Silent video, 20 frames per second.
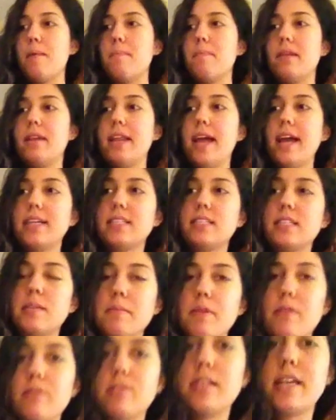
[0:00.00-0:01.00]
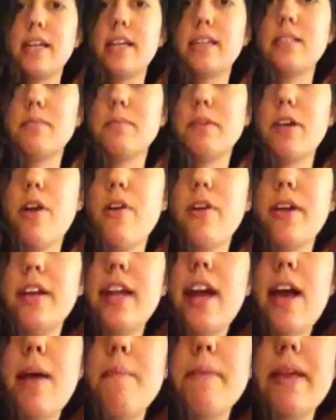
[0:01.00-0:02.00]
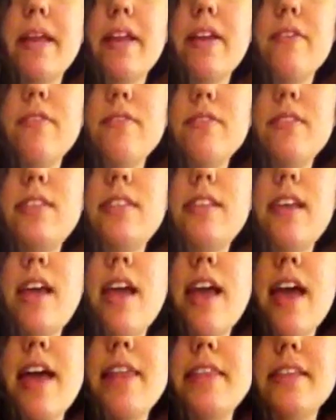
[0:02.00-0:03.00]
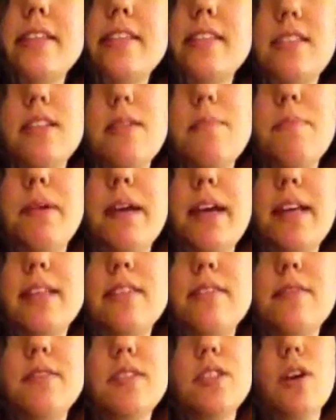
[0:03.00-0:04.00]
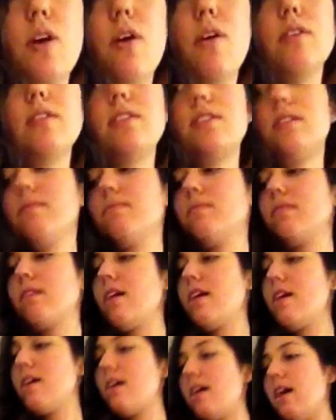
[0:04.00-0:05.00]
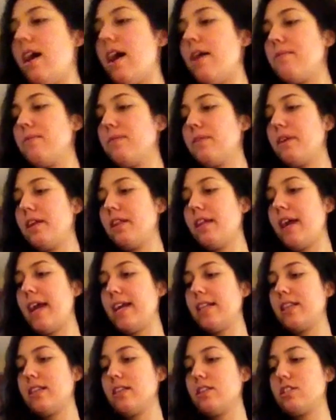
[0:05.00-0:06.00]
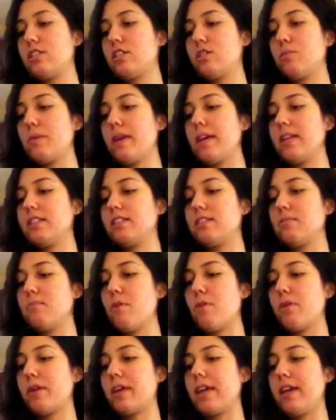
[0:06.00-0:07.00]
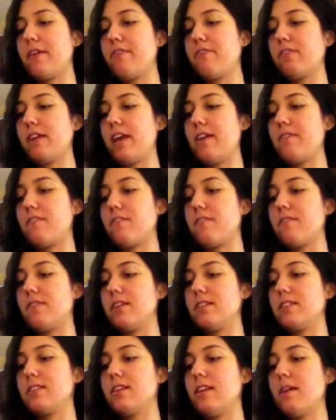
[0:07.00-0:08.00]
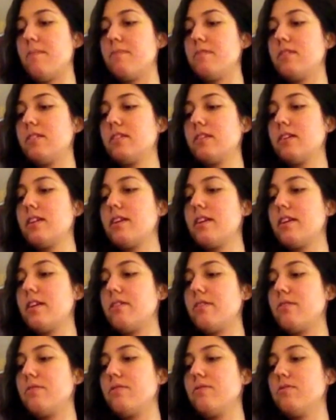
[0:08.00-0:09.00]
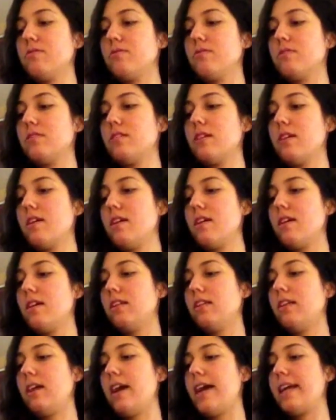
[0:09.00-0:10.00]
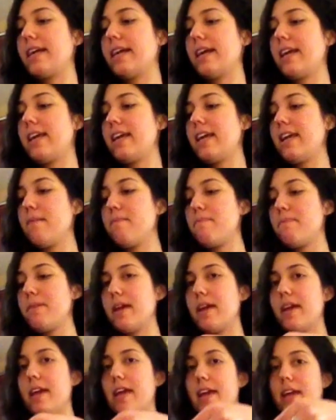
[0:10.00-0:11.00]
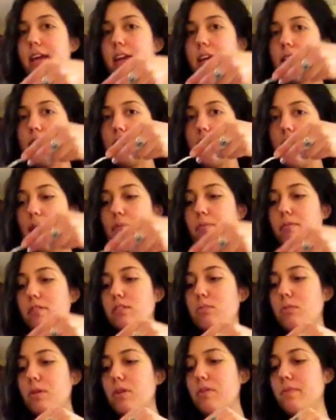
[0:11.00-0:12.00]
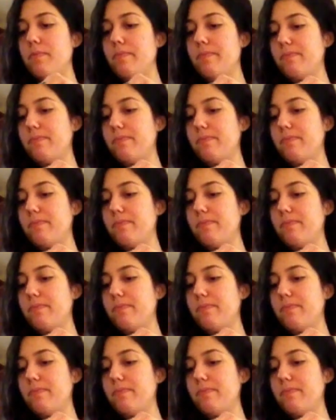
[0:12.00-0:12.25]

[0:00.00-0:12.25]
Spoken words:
Next, I'm using some coconut aminos, and this is in place of salt. I really like the sweet, smoky flavor of this, and I'm just going to use like a heaping tablespoon.